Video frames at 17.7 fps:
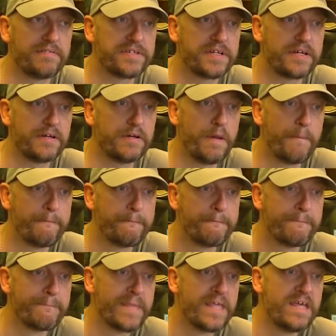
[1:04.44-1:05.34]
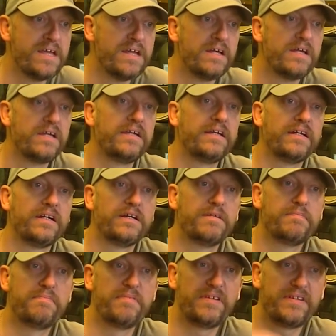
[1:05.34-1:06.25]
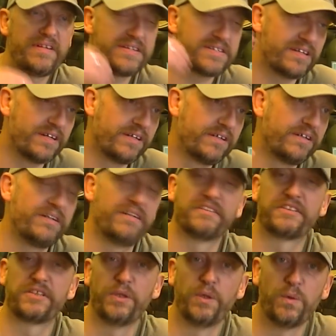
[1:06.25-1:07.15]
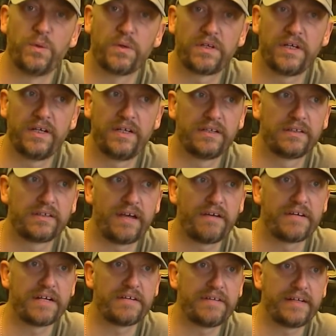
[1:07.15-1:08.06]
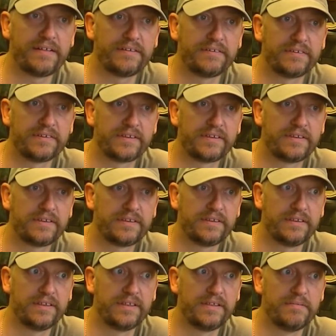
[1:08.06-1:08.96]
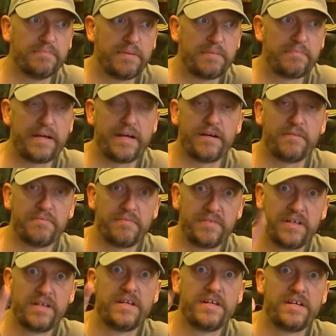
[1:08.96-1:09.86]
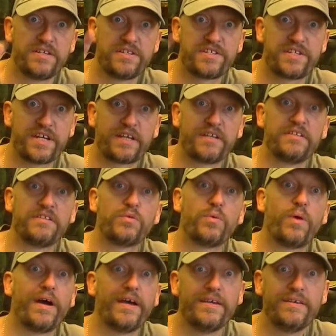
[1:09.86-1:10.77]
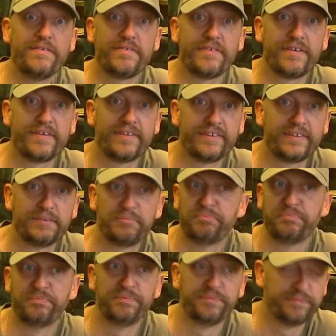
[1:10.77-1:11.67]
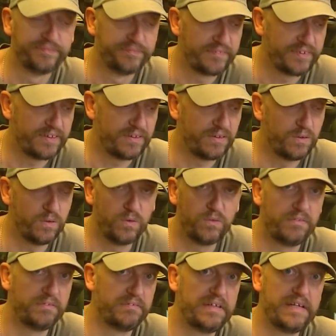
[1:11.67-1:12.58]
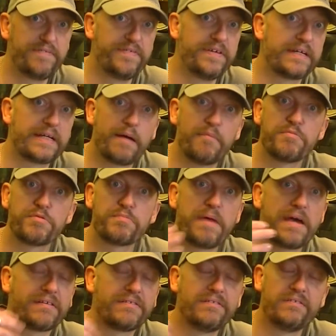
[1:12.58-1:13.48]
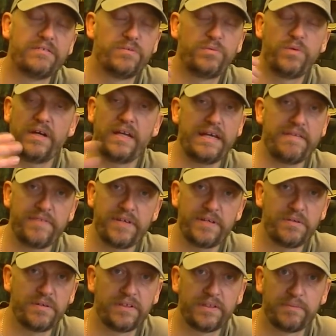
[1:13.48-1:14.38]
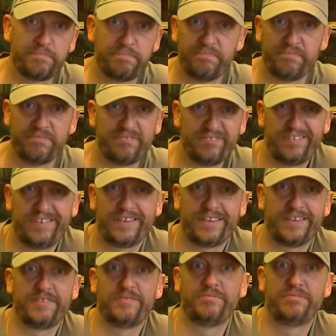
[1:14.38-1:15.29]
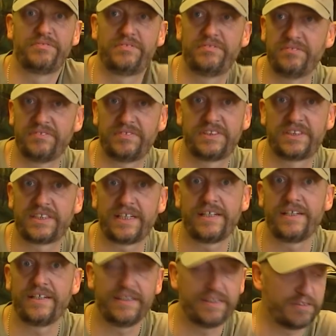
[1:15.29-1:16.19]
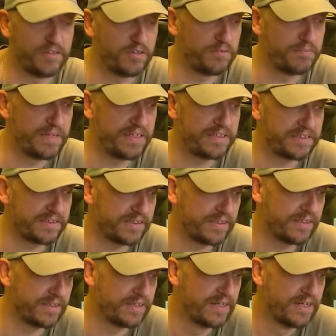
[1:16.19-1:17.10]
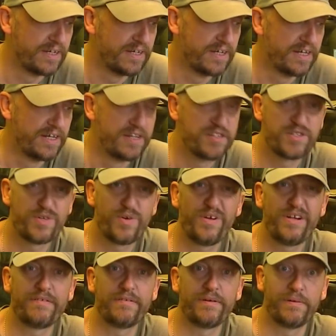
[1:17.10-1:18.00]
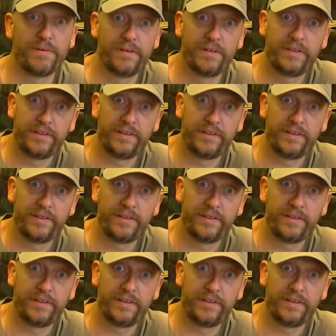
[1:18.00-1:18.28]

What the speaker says: So, you know, there's a lot of talk going around about second wave, or if it comes back, or whatever you want to, you know, say it or mention it. Toilet roll,